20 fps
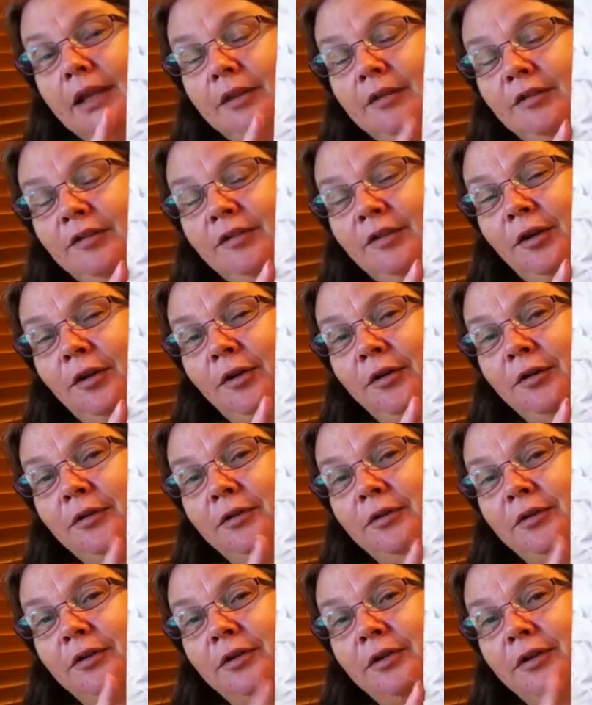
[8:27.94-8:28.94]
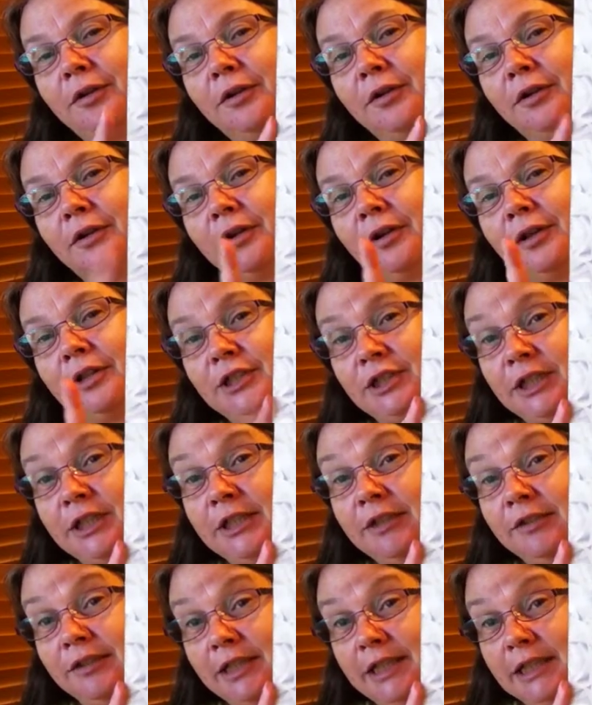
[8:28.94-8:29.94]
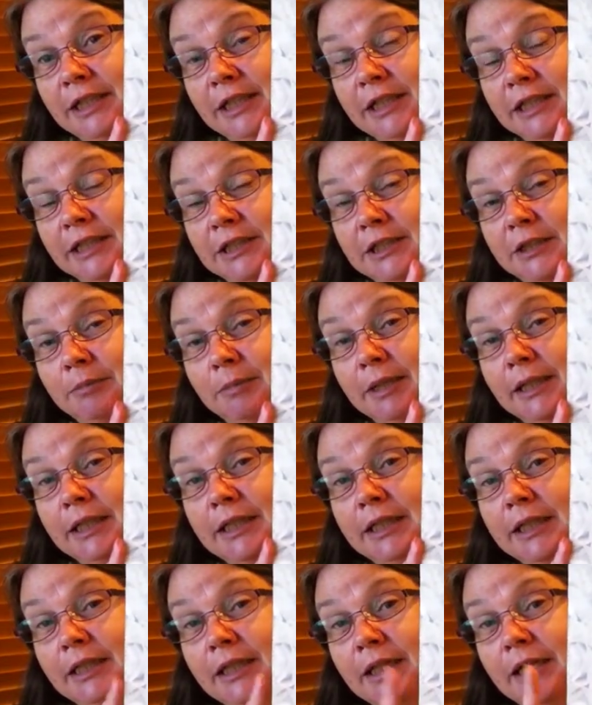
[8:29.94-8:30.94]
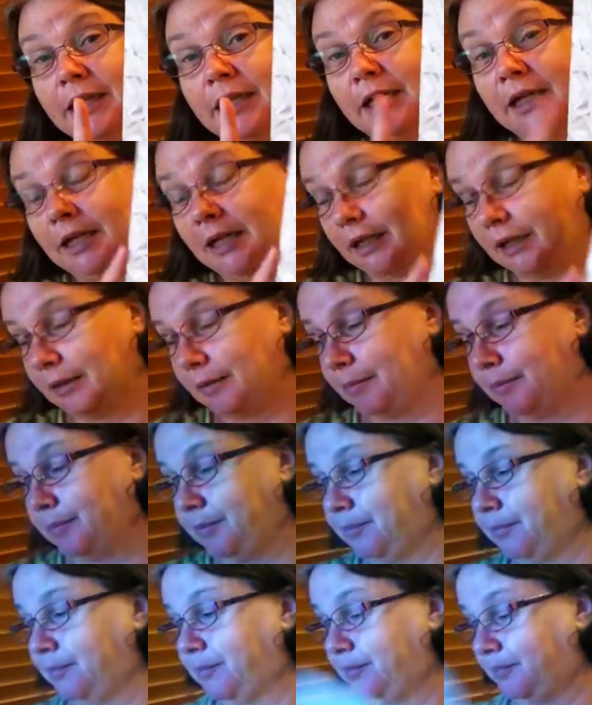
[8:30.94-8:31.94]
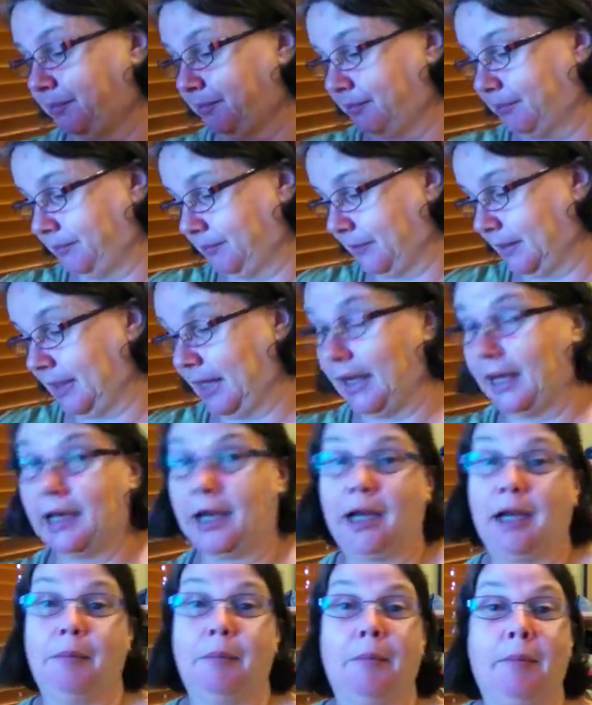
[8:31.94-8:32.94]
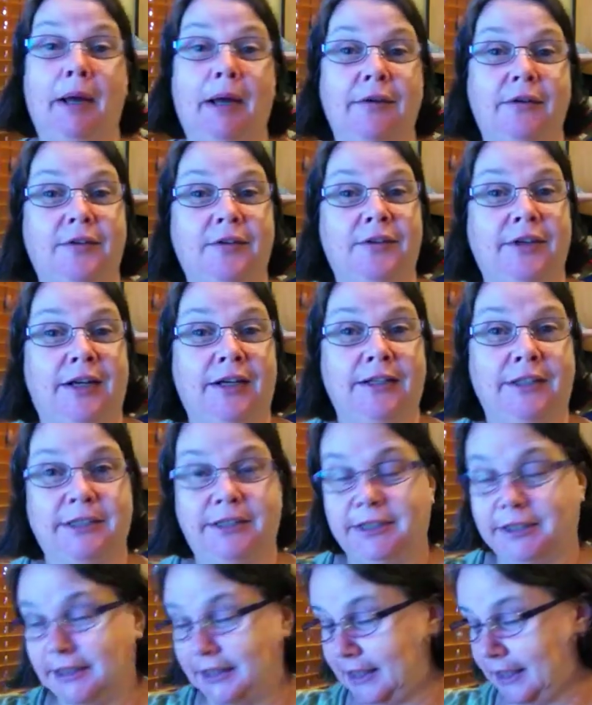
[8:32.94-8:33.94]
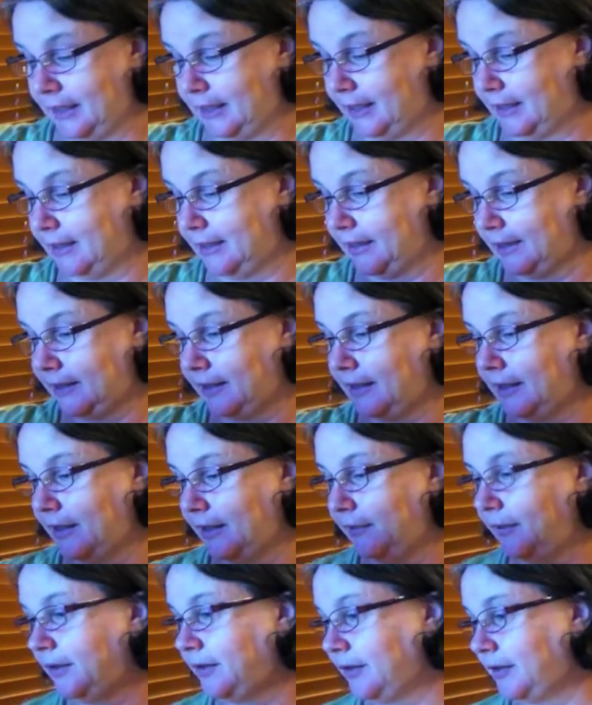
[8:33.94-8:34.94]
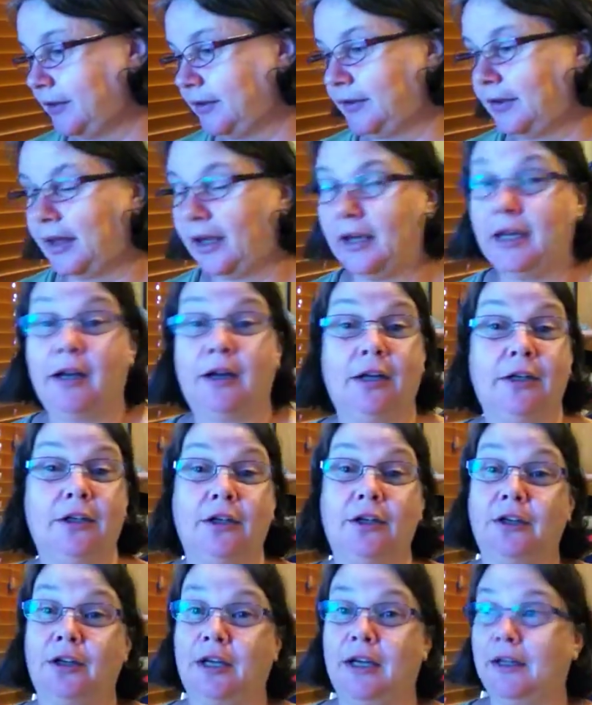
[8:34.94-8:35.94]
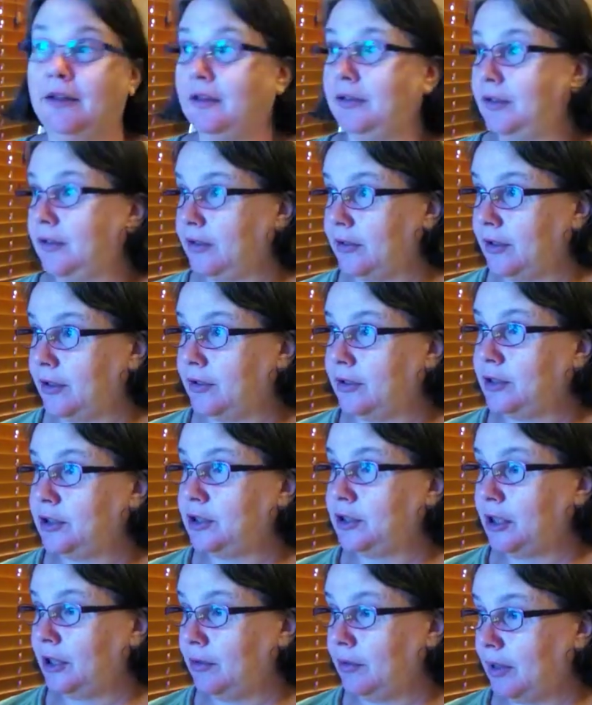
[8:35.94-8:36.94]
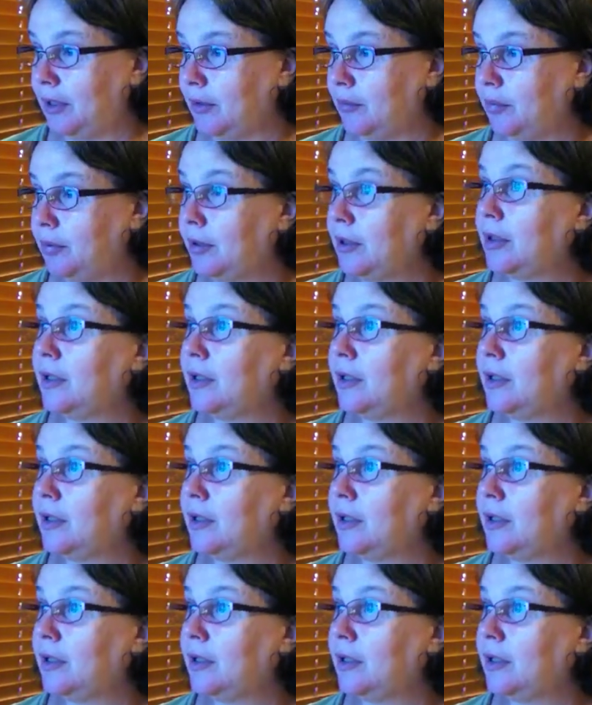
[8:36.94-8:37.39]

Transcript: So she is lending it to me, and I am about to start it today. This is, now I don't know how this is going to show up.